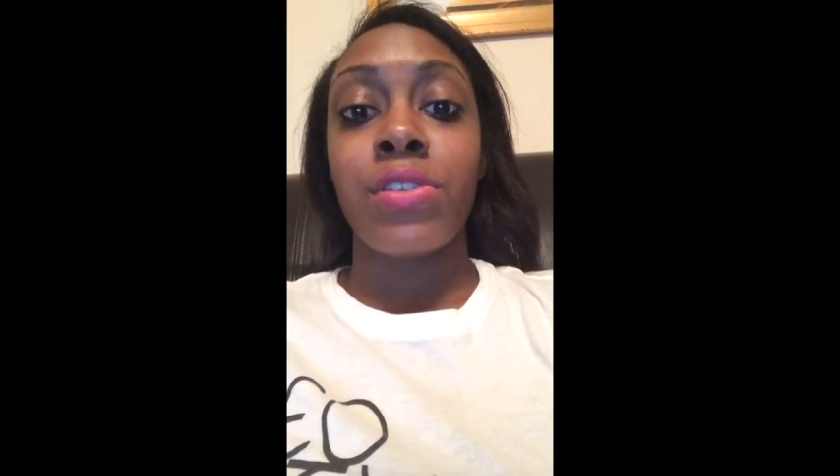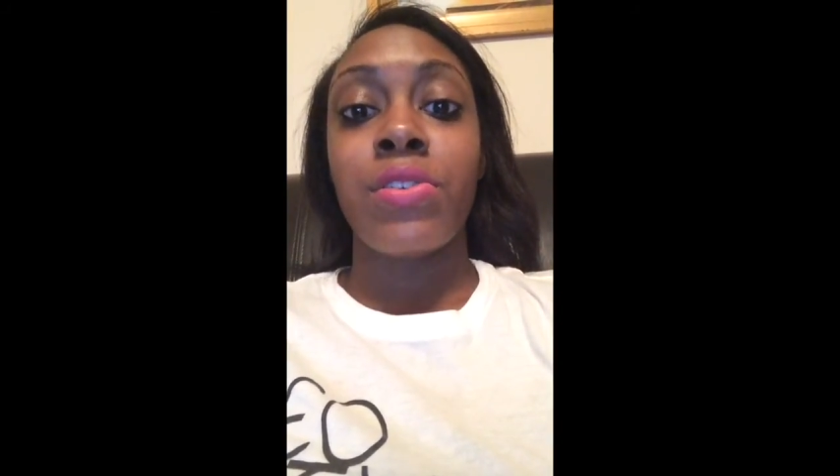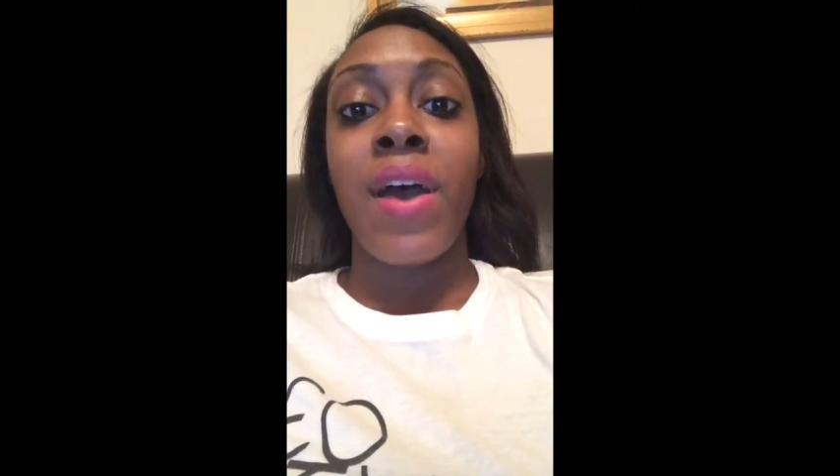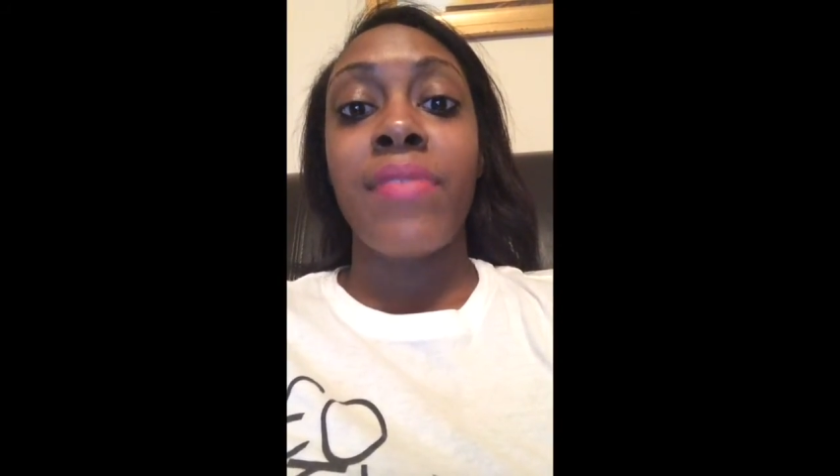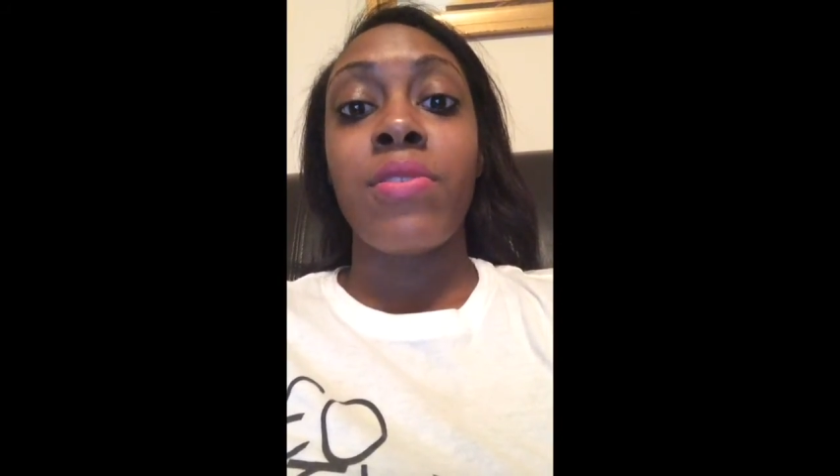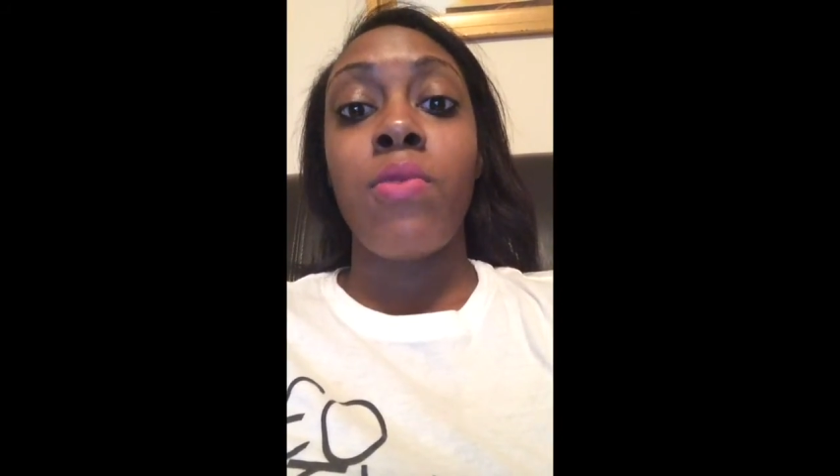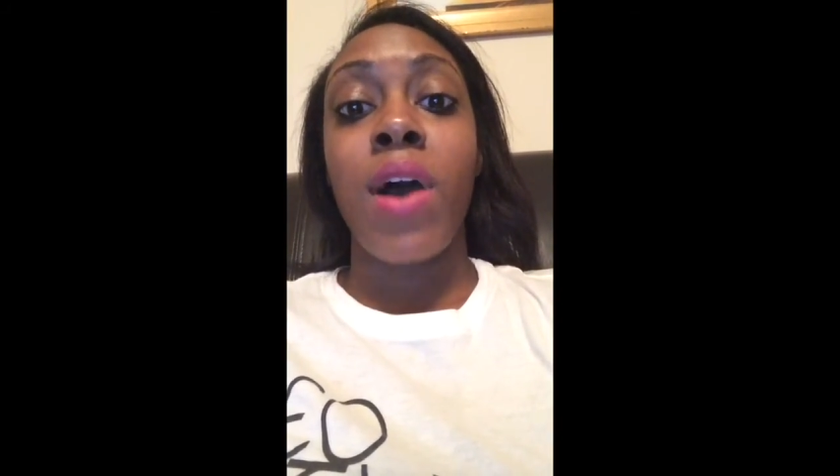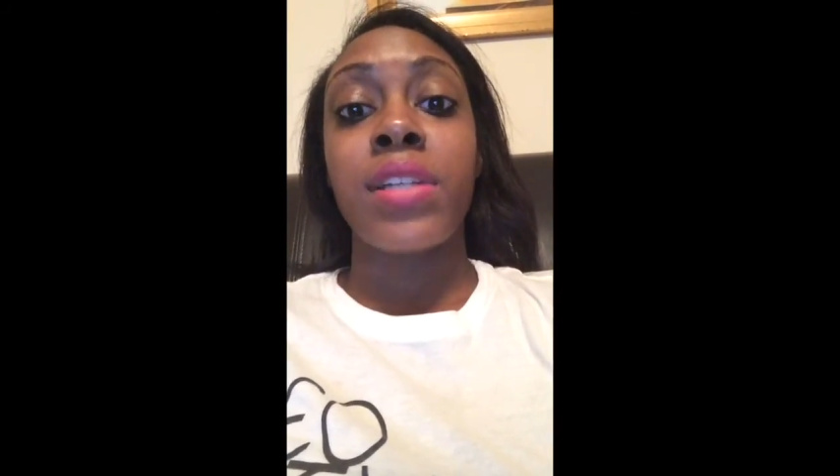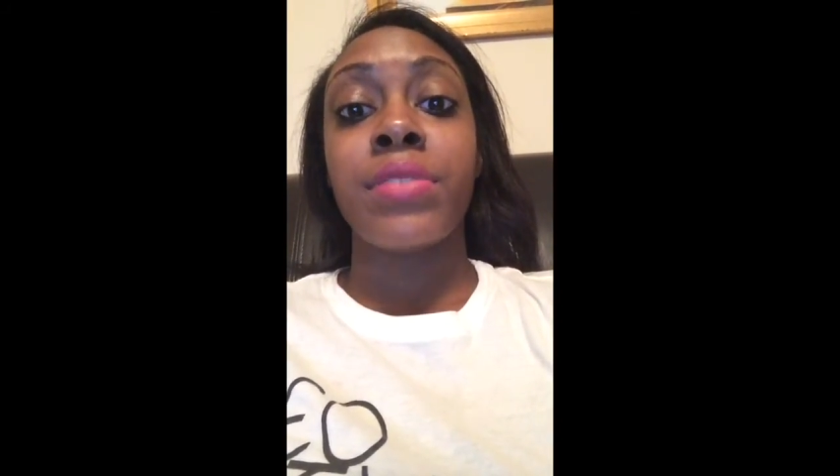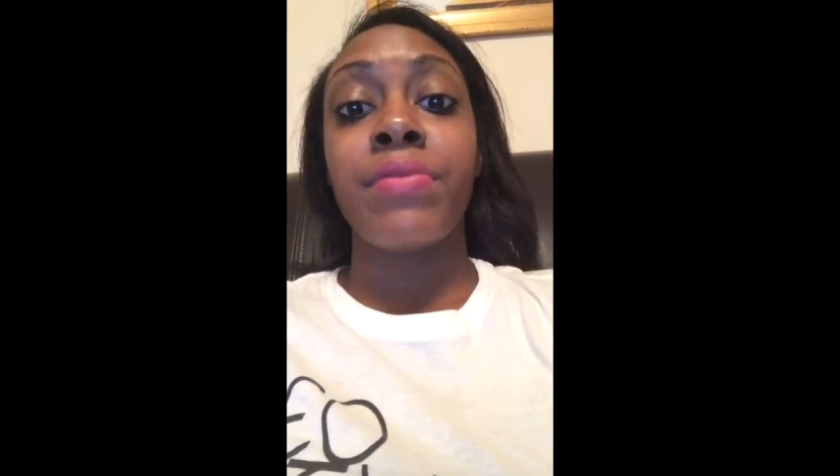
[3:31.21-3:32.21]
so you have to
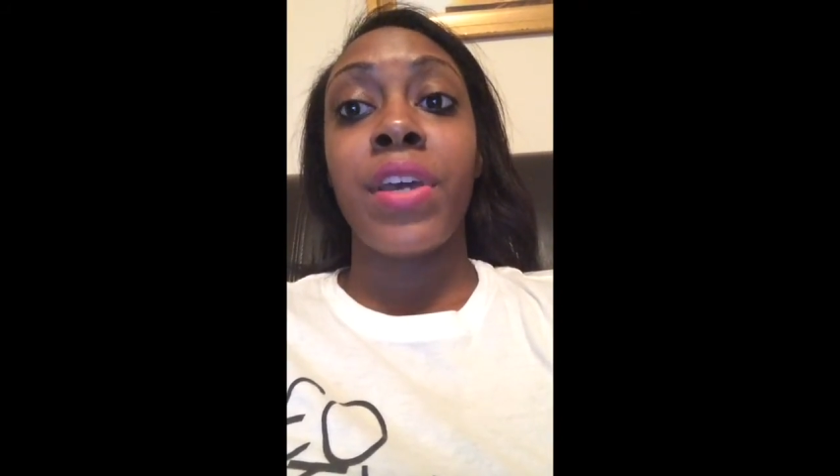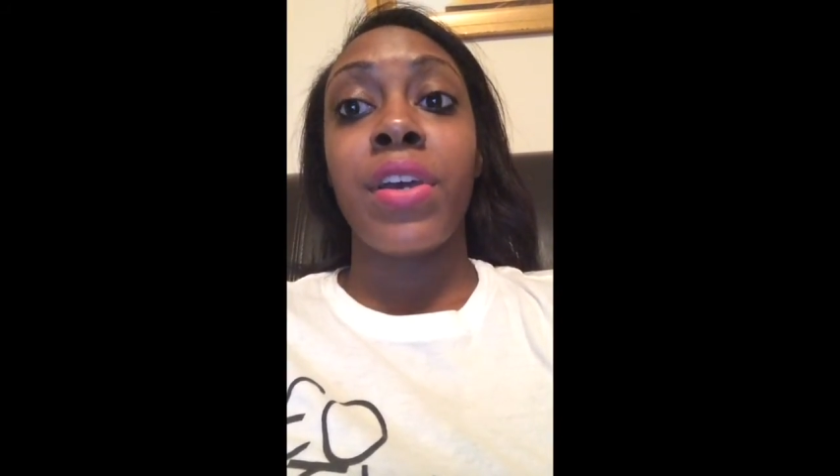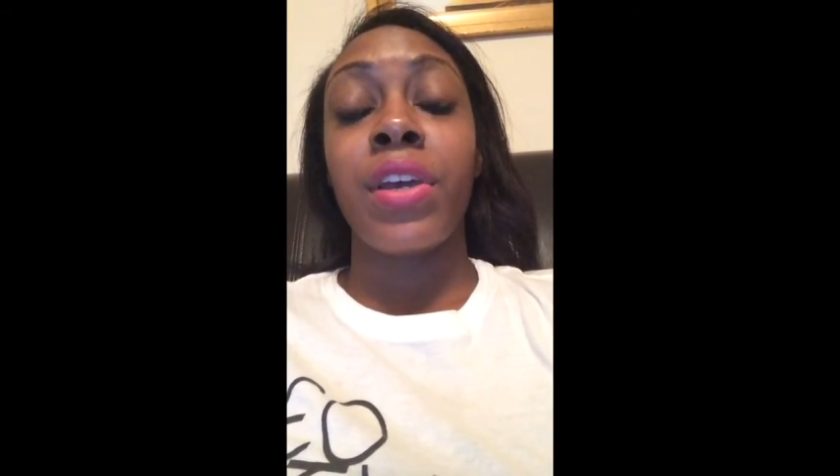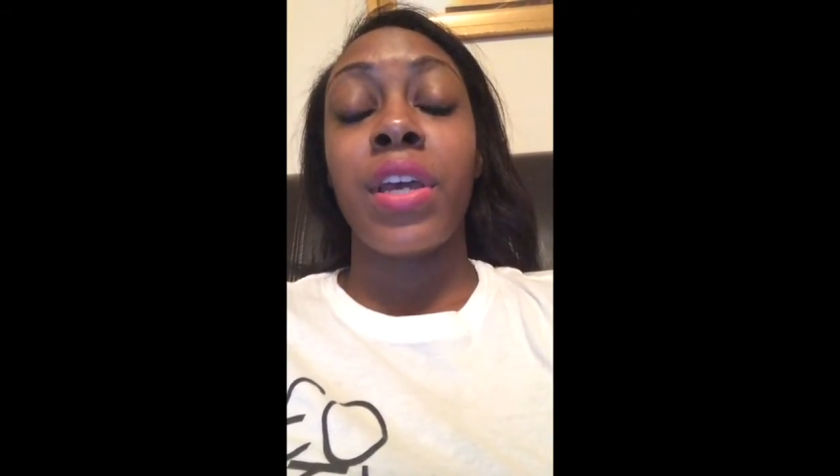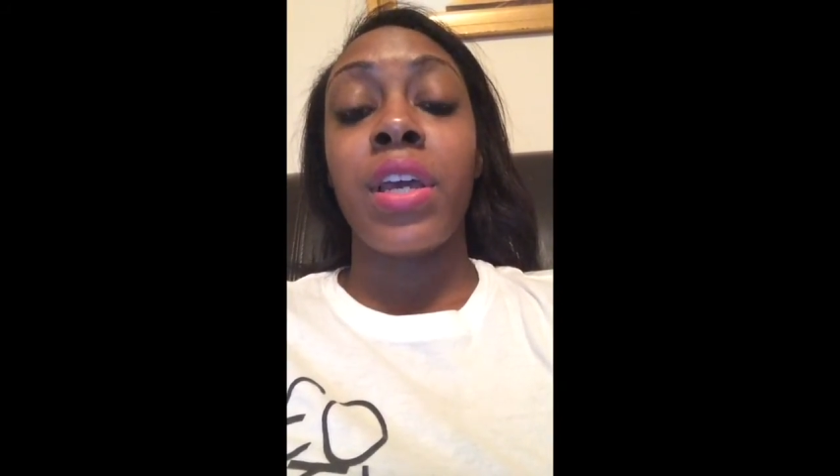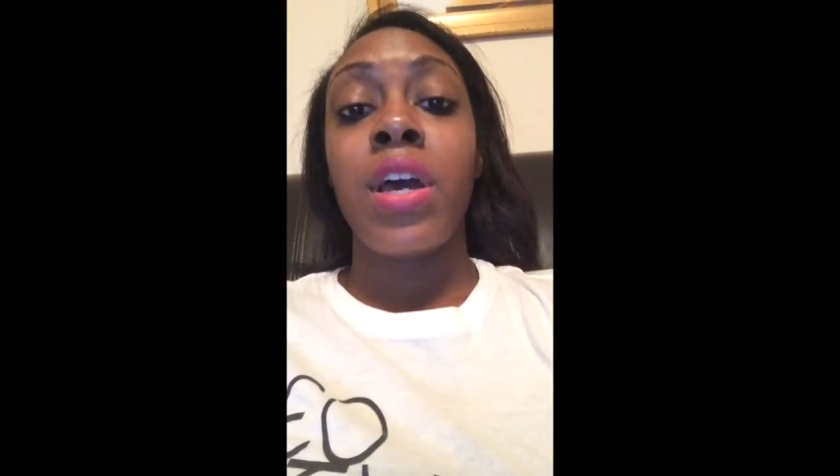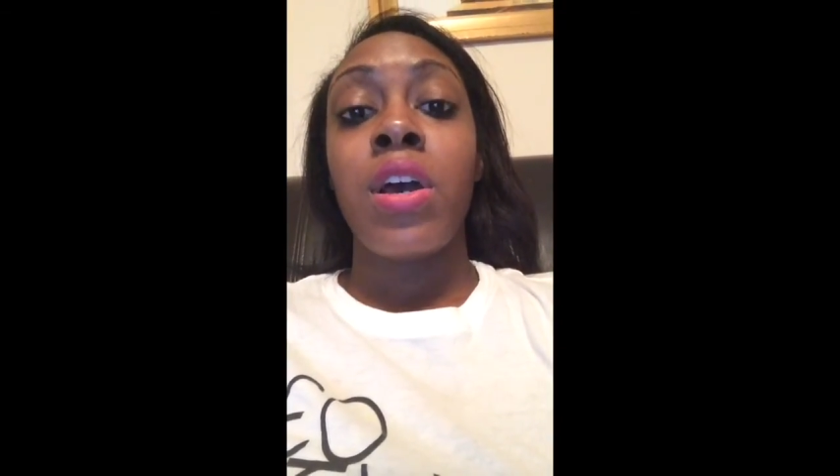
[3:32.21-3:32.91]
watch very